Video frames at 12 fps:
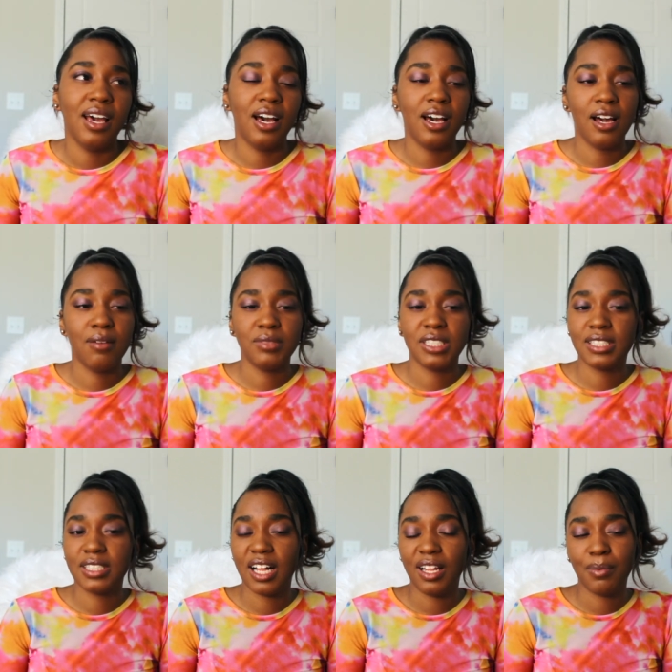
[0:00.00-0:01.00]
um,
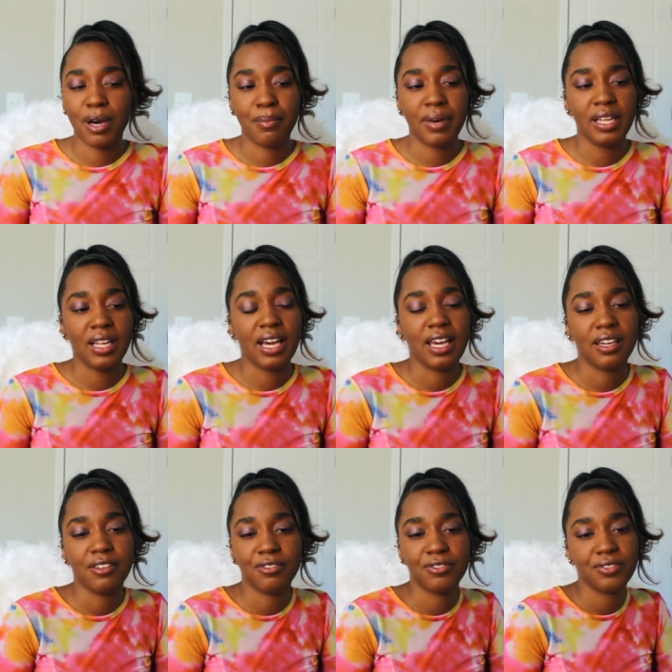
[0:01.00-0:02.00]
just tell about my
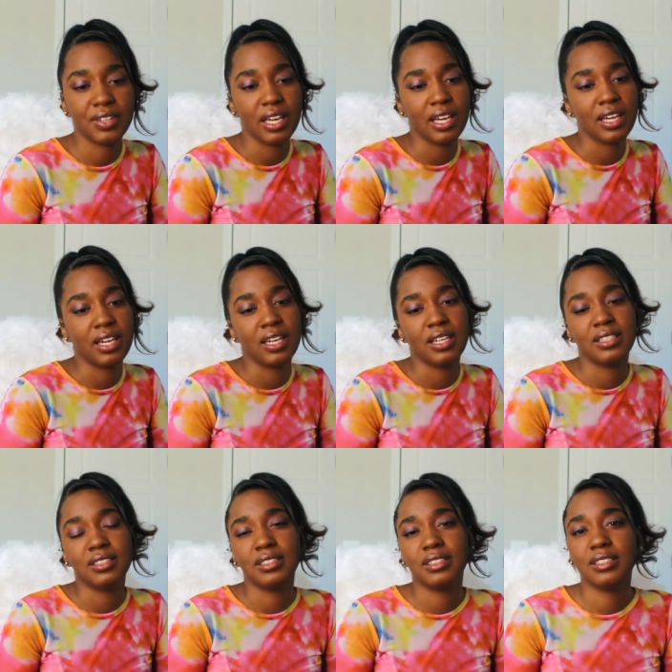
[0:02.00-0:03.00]
life
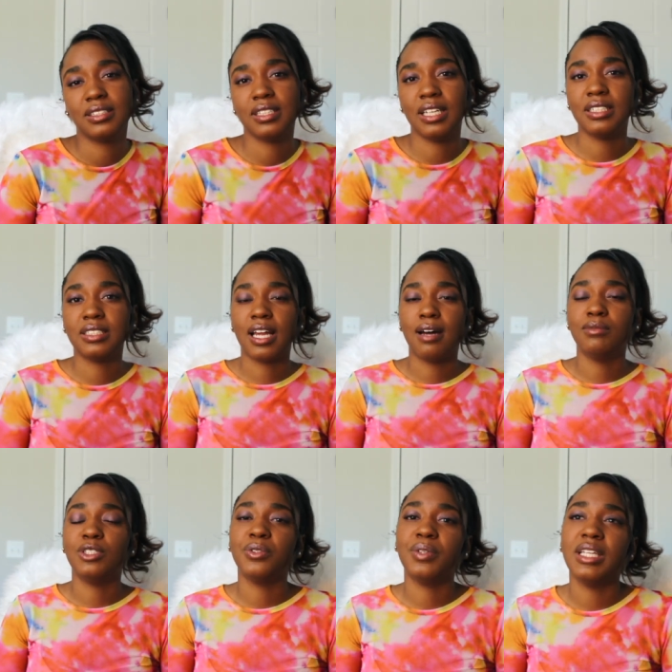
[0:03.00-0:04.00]
and things that
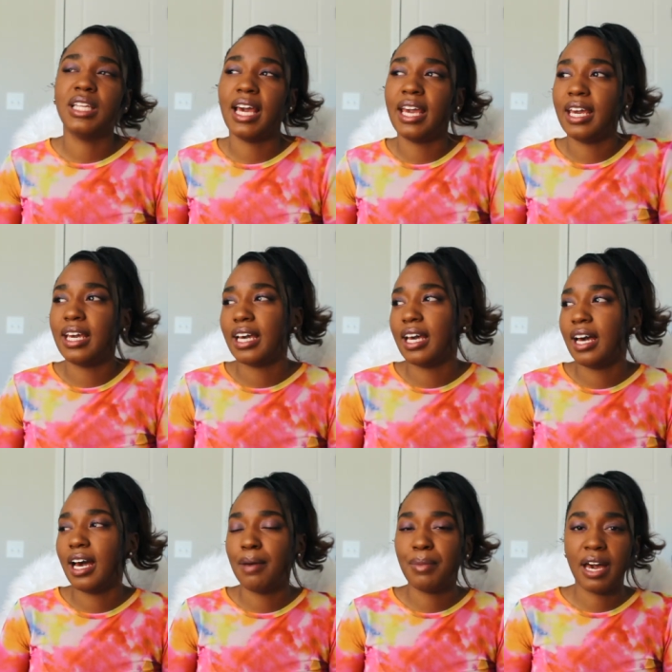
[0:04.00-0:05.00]
I'm doing. Like
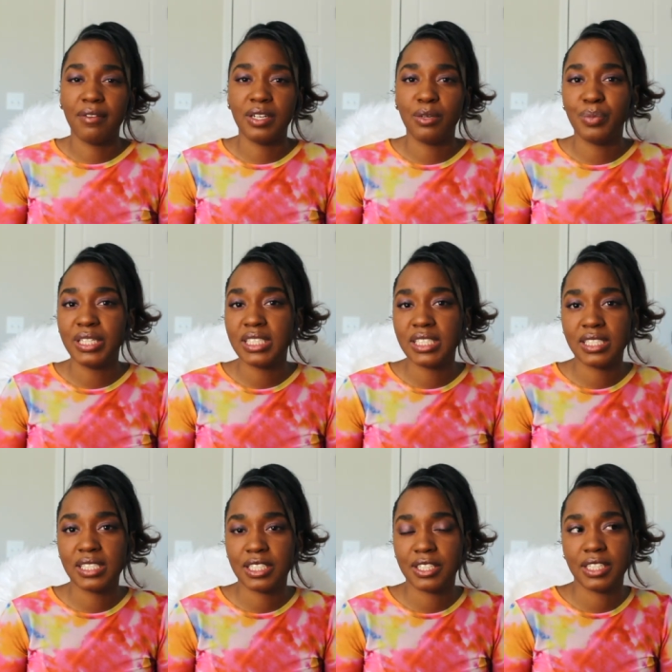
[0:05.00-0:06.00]
I'm having a
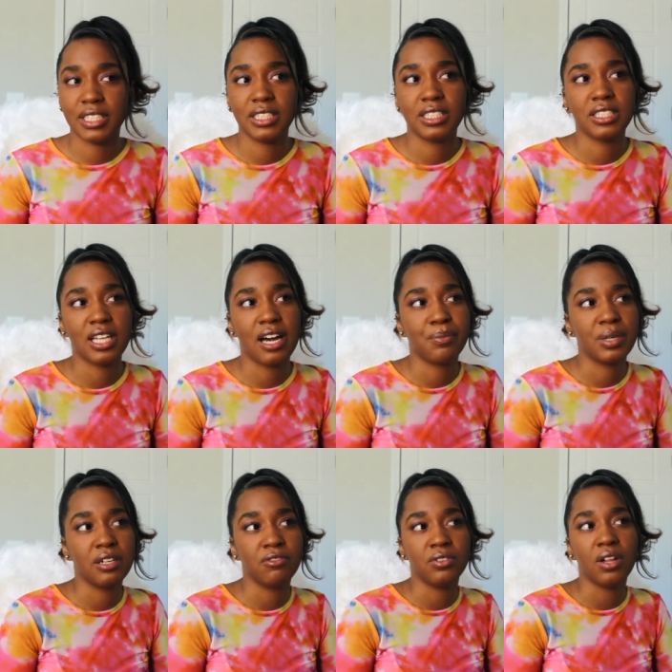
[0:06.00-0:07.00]
business series, I'm
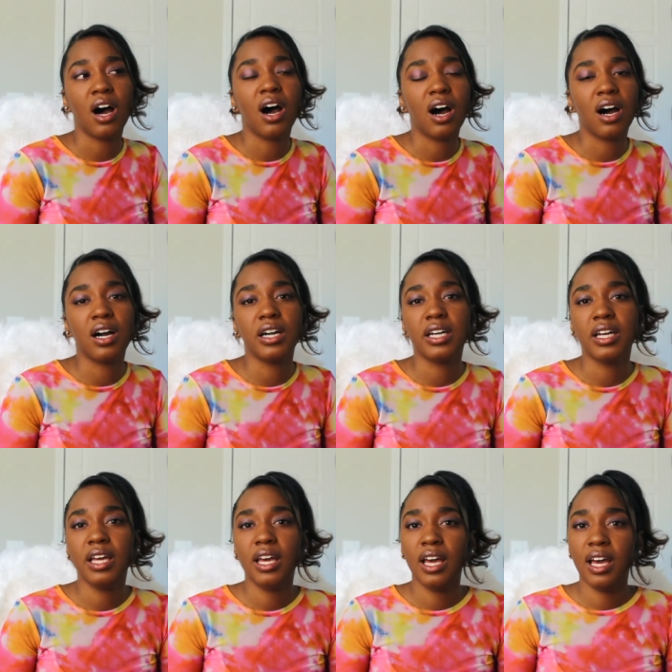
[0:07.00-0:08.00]
gonna vlog,
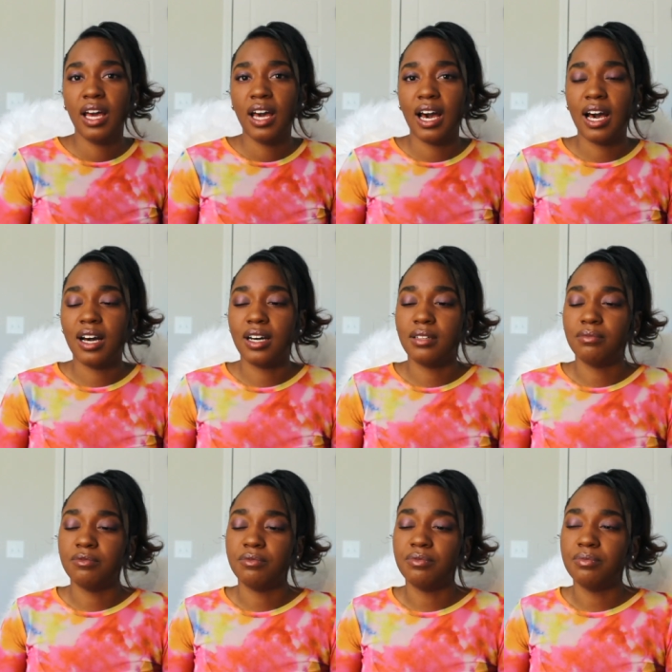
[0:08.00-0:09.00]

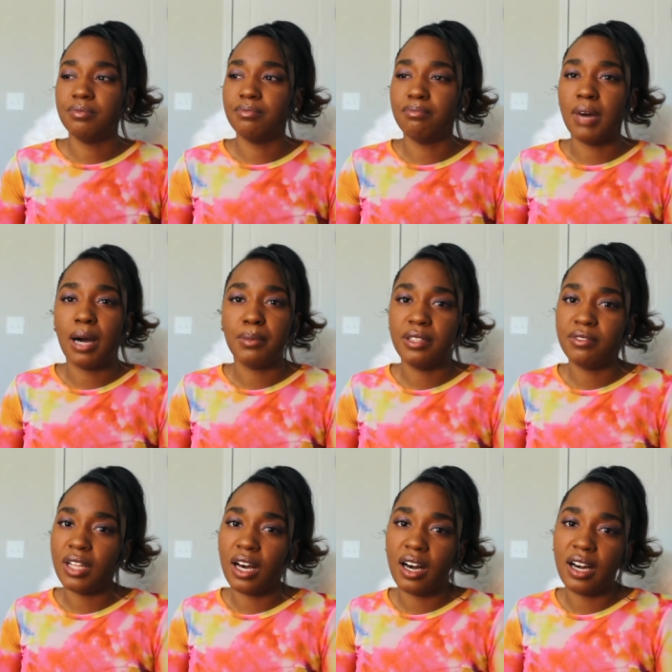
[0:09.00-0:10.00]
um, mommy
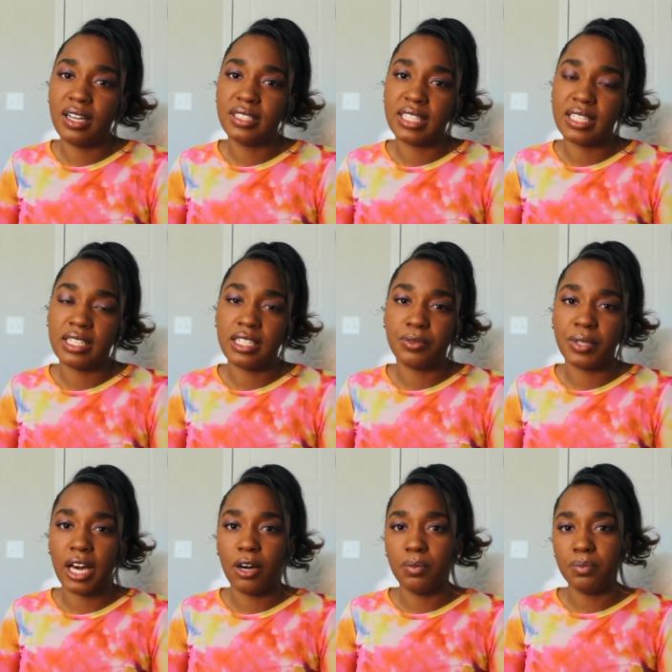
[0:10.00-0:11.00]
vlogs. I think it will
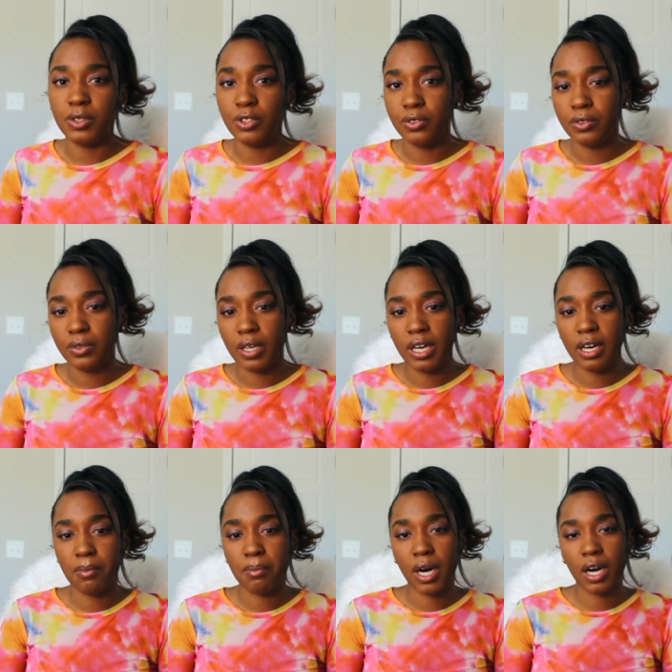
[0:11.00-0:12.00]
help new
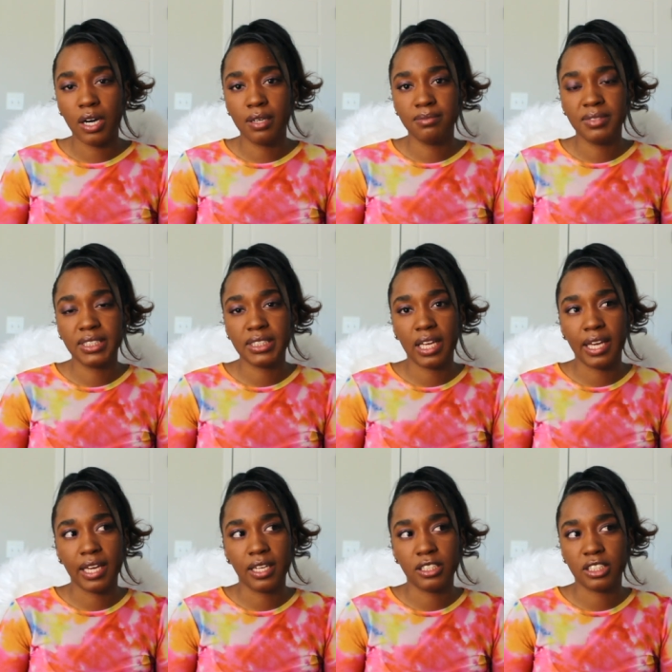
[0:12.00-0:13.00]
moms
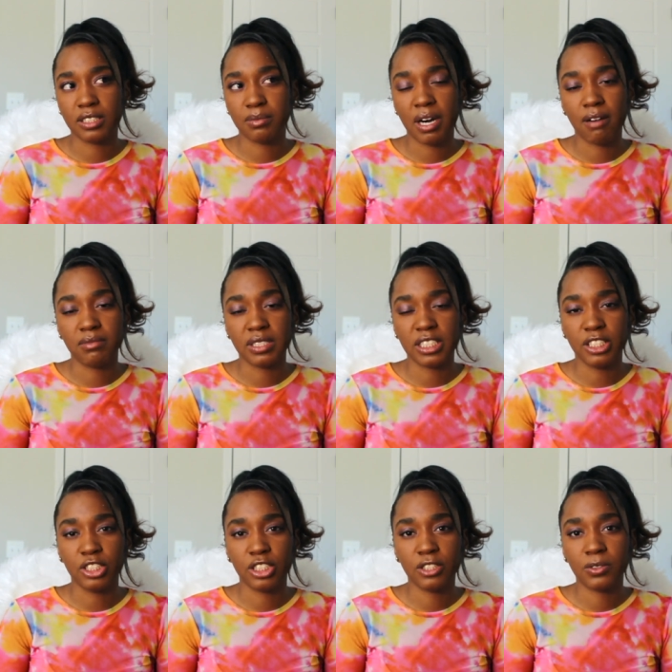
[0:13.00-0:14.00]
and just moms
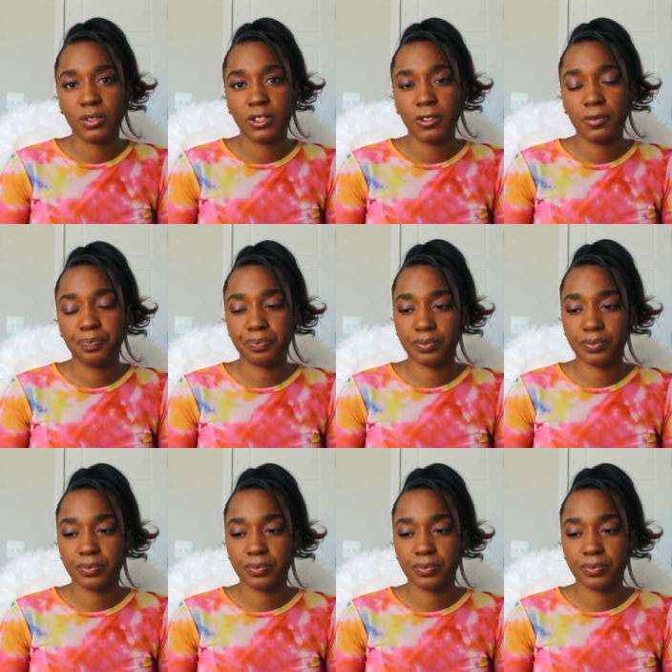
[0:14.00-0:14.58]
in general